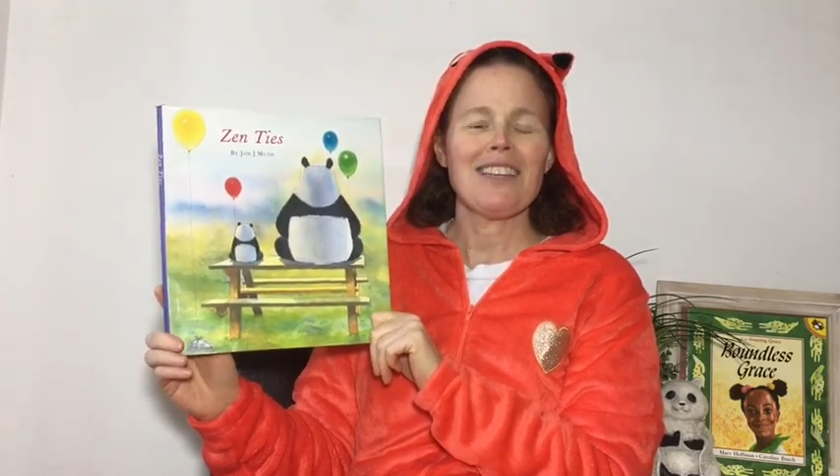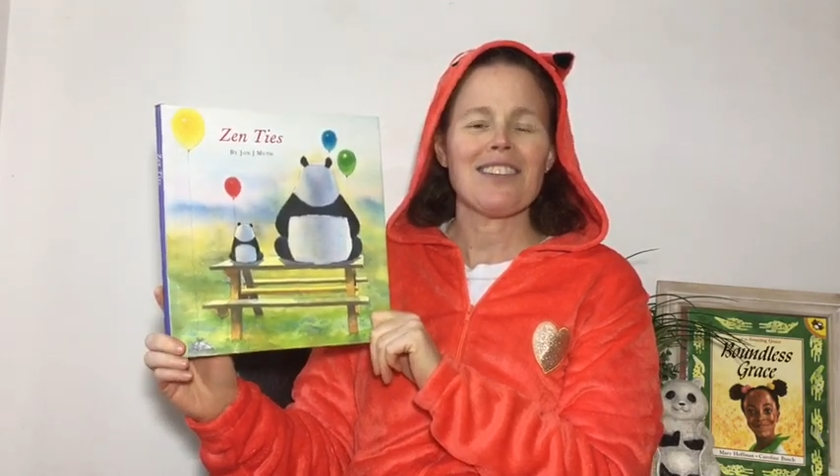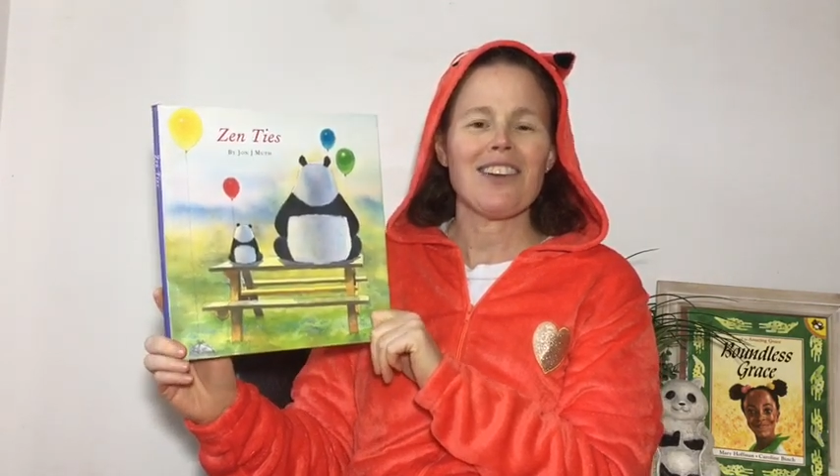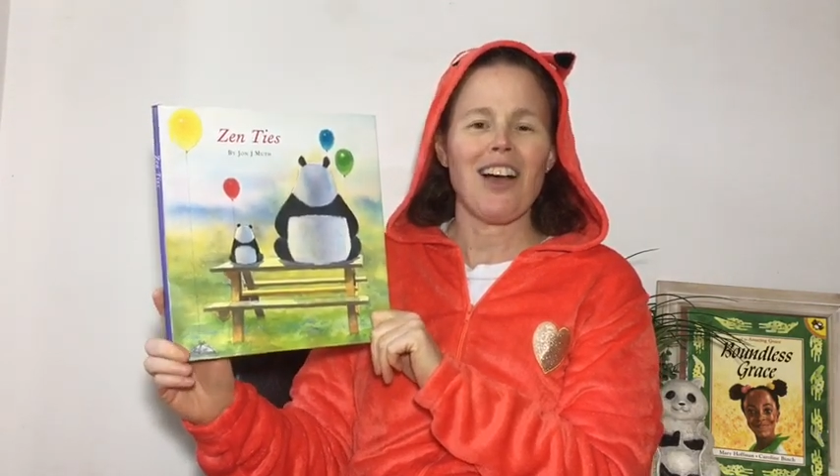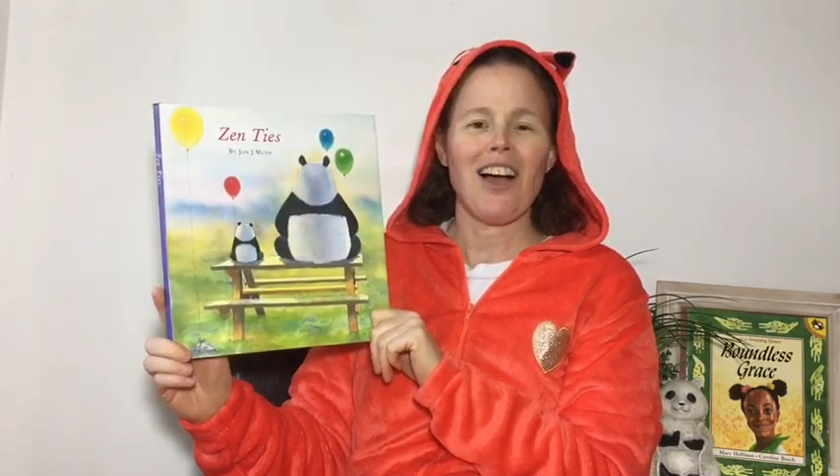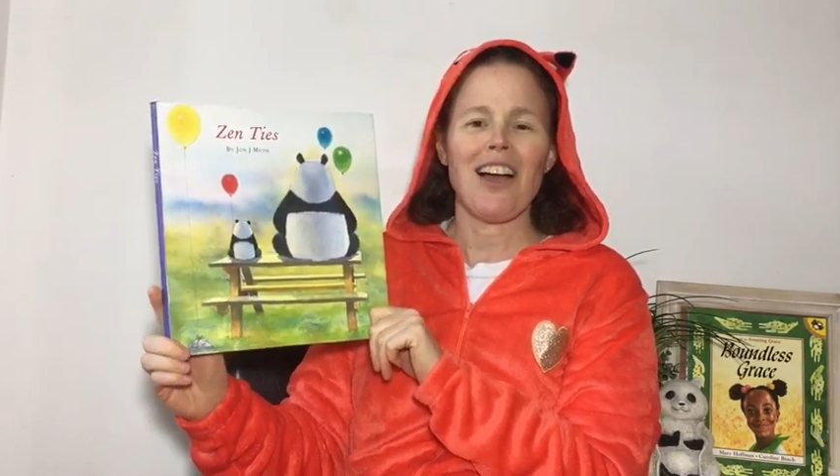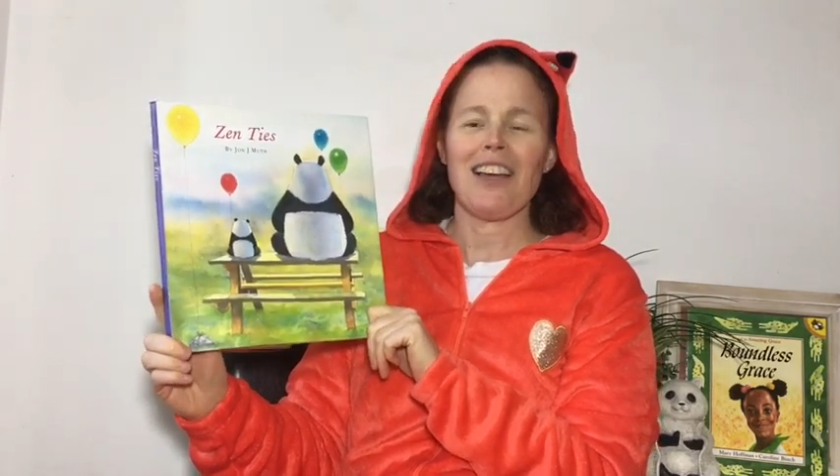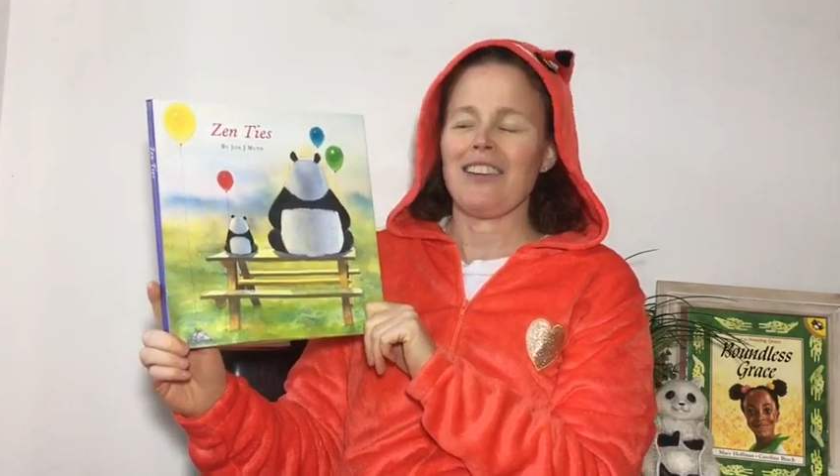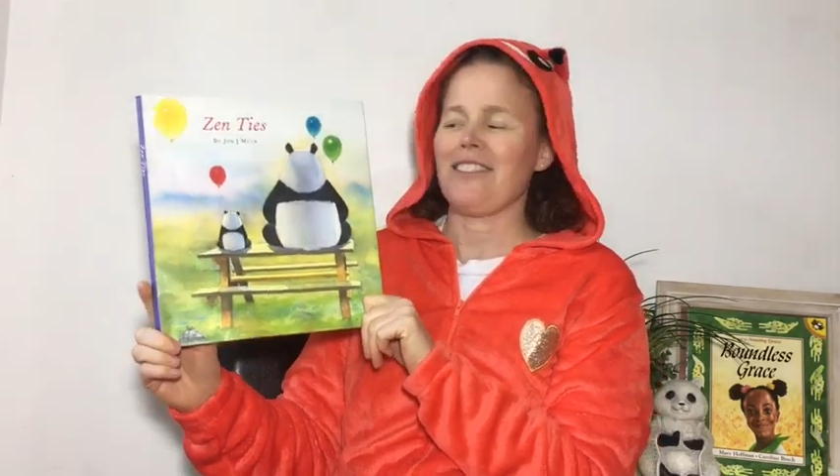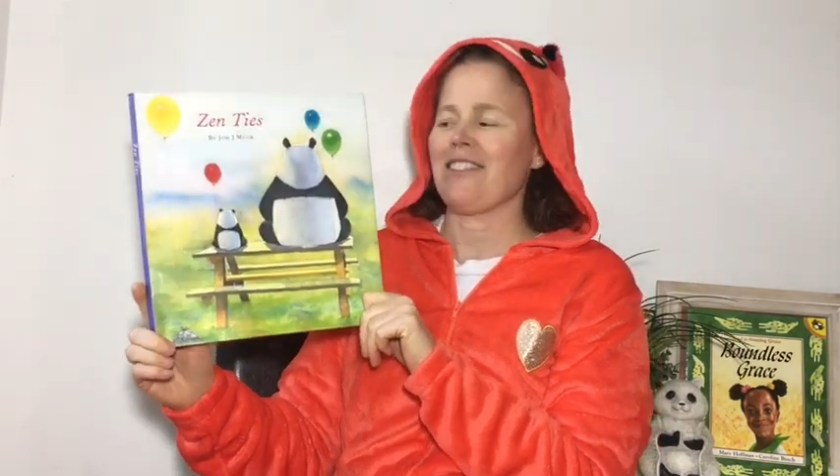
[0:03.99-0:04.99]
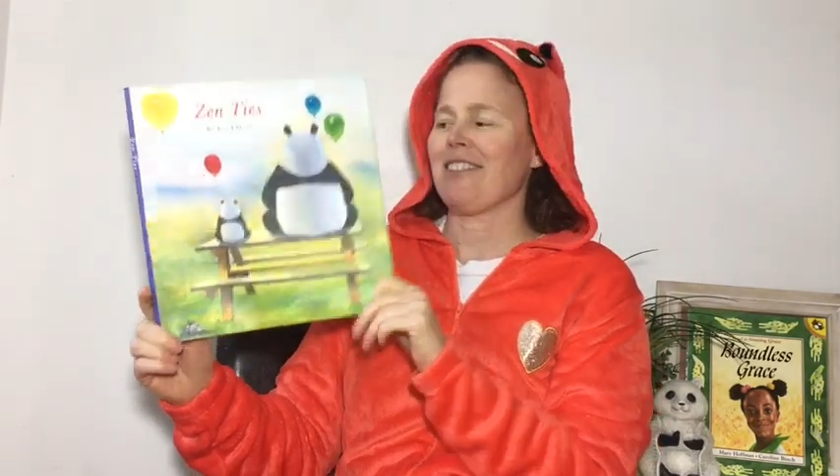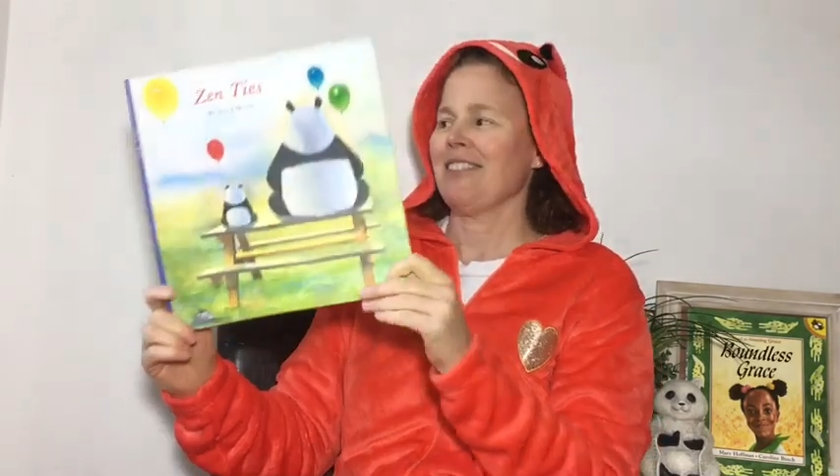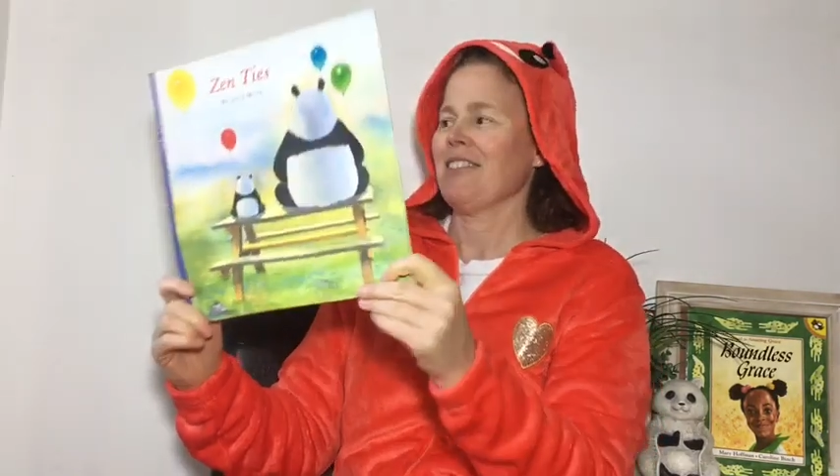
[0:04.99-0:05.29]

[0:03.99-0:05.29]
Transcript: Ties.